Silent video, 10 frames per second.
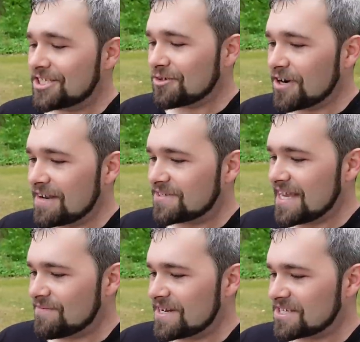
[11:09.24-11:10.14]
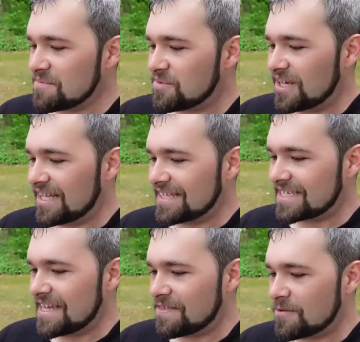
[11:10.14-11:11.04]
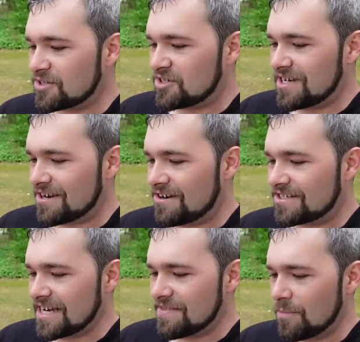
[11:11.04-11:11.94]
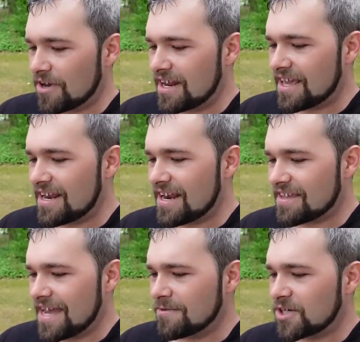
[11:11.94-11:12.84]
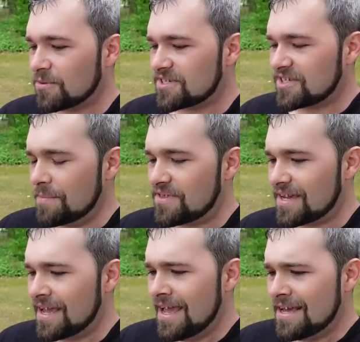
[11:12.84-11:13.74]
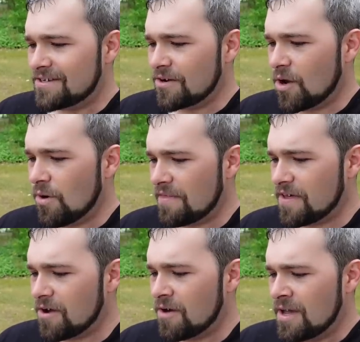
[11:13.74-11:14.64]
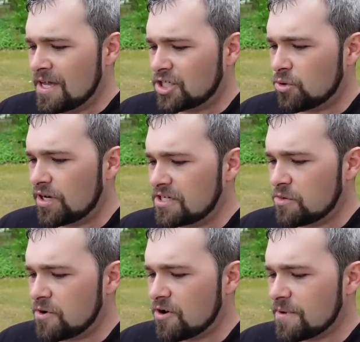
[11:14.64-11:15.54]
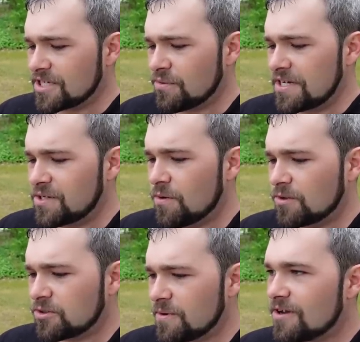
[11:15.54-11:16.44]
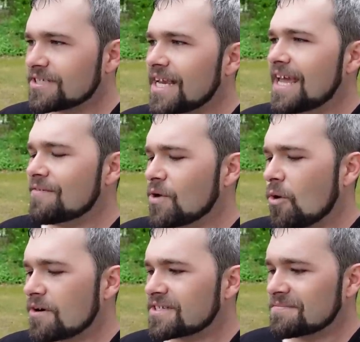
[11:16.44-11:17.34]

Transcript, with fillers: three of seven is complete. Let's get those stickers, and then we're gonna get an encounter with something. Don't know what though. twenty-two Pokeballs, twenty-two Ultra Balls, and of course,